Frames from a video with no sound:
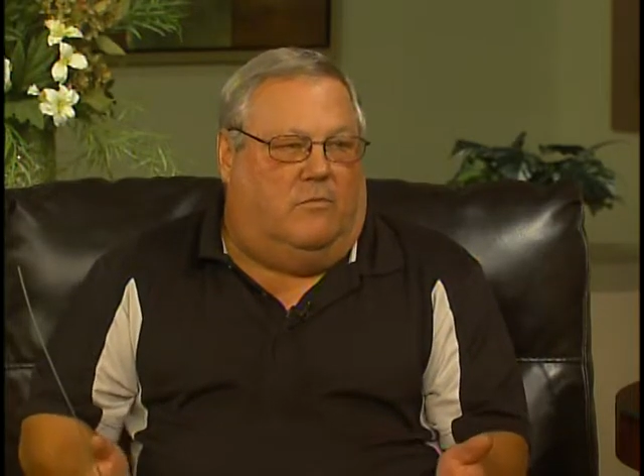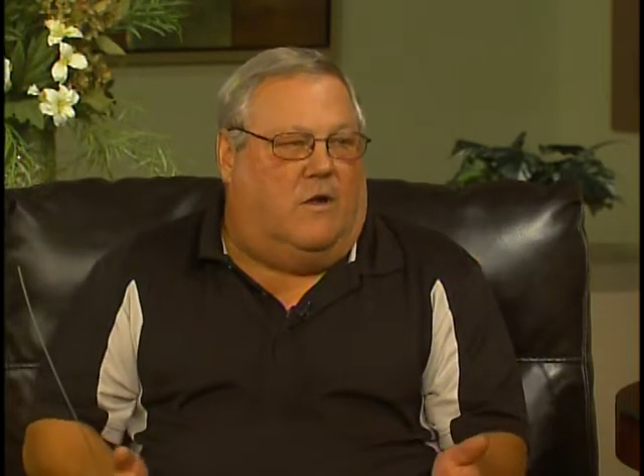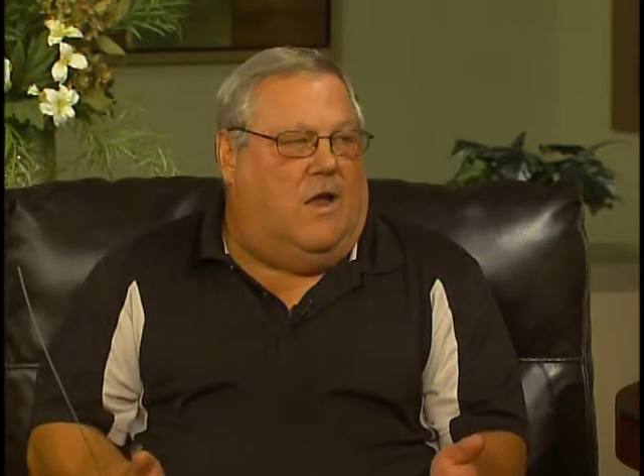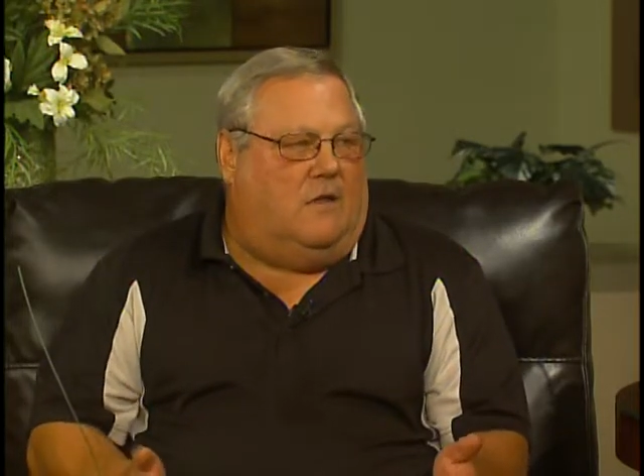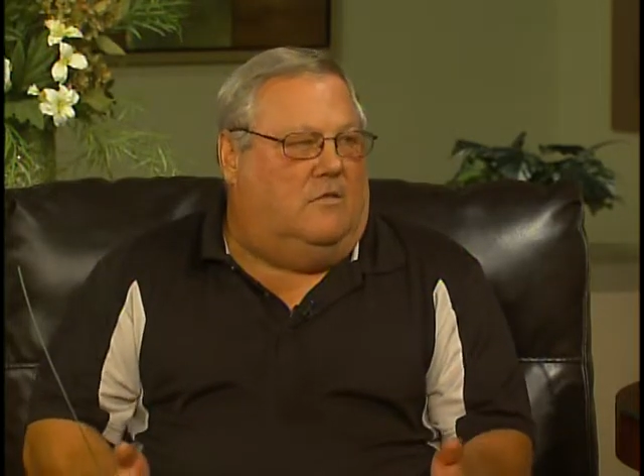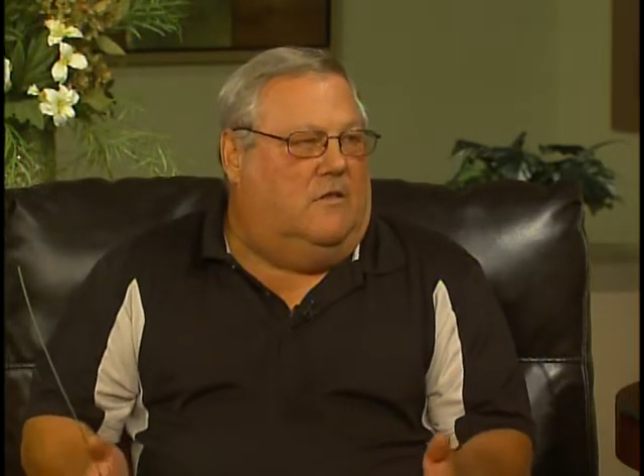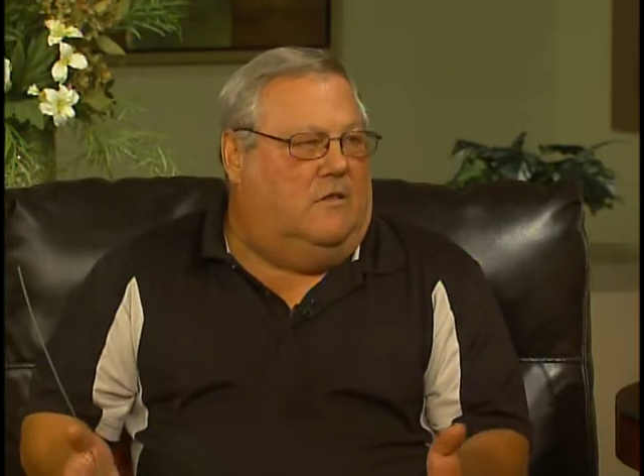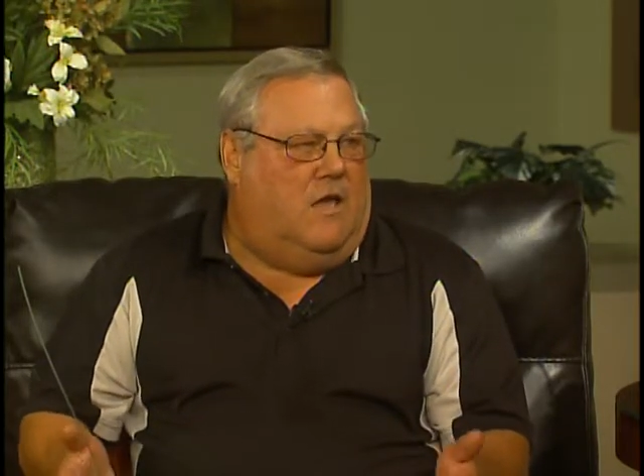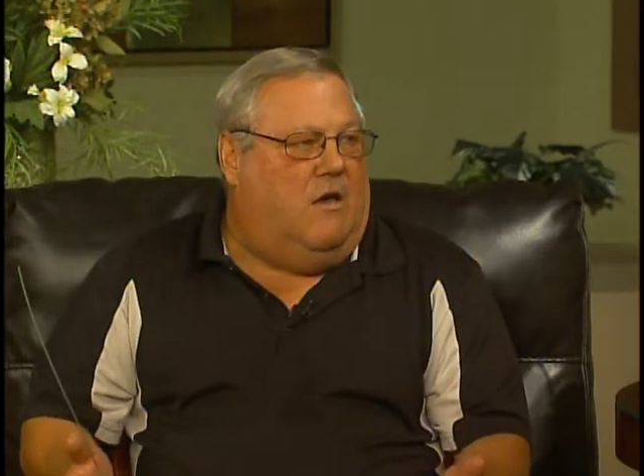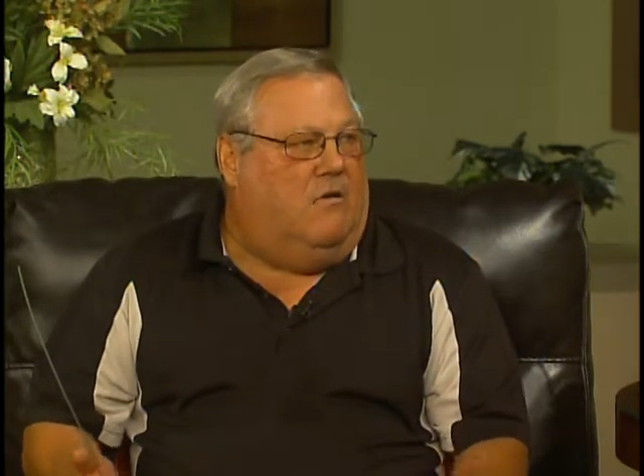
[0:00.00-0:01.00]
broccoli,
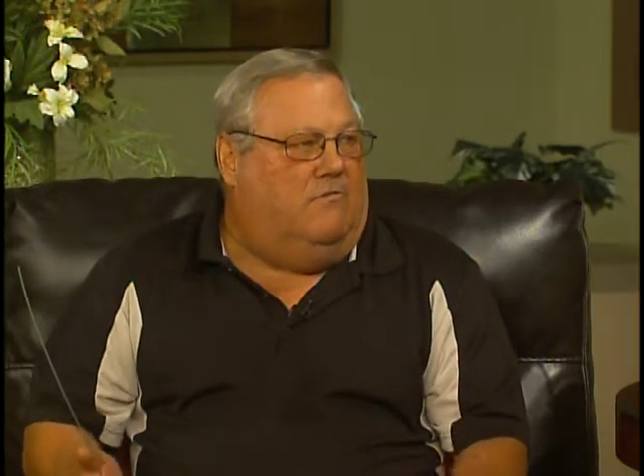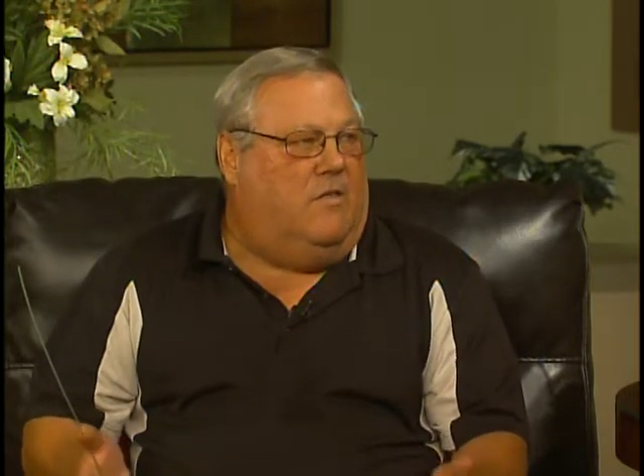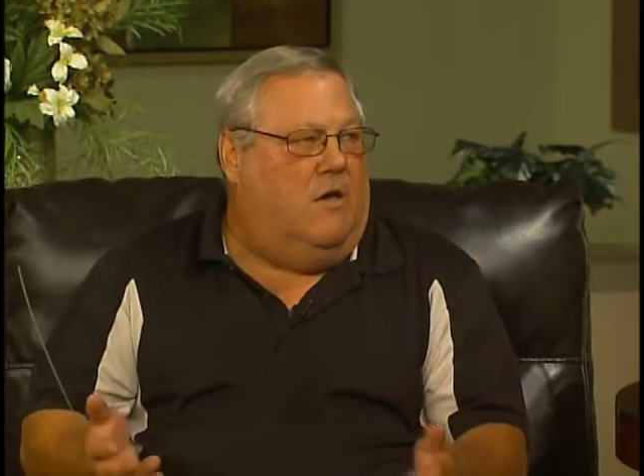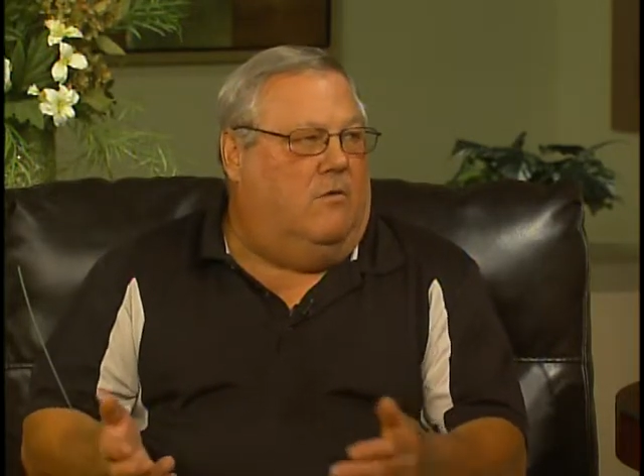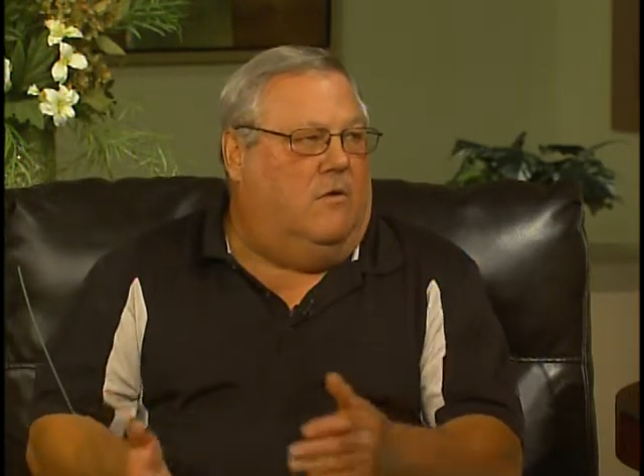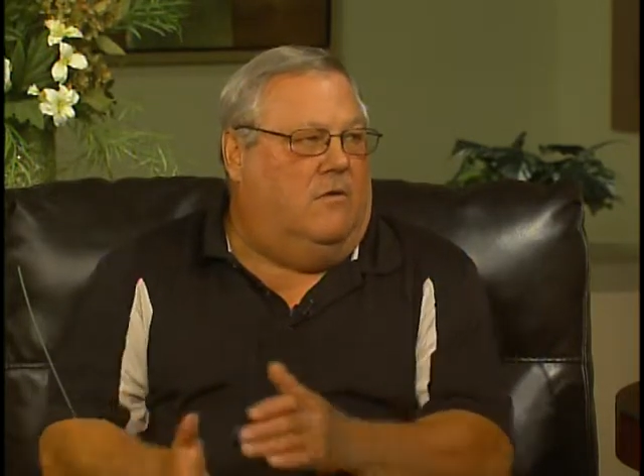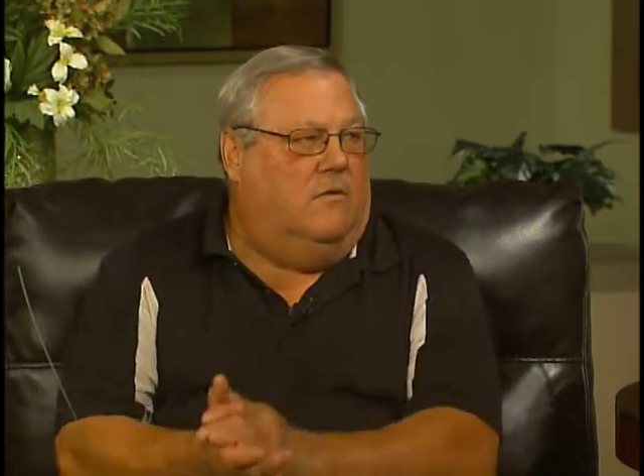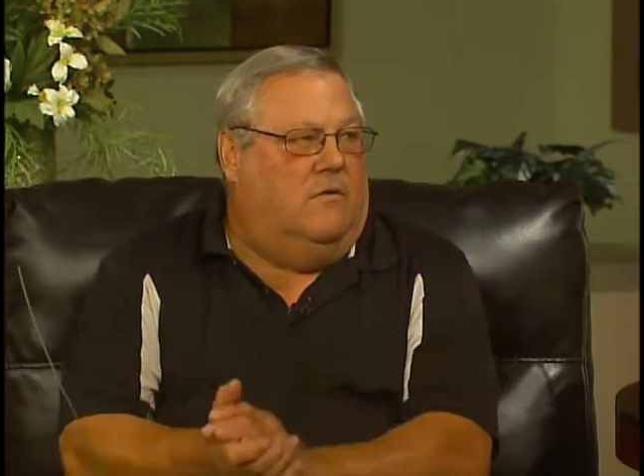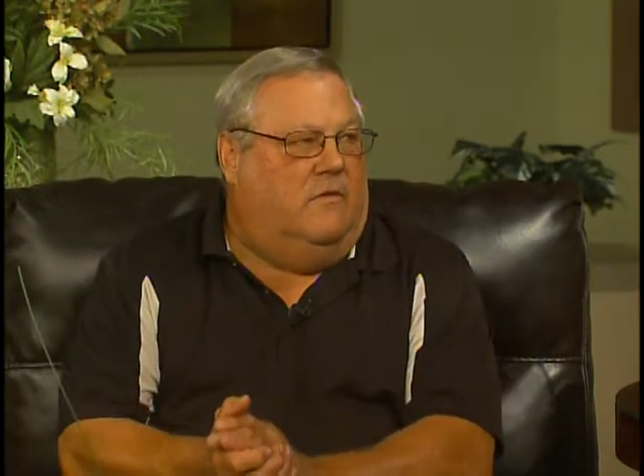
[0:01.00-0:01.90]
cauliflower,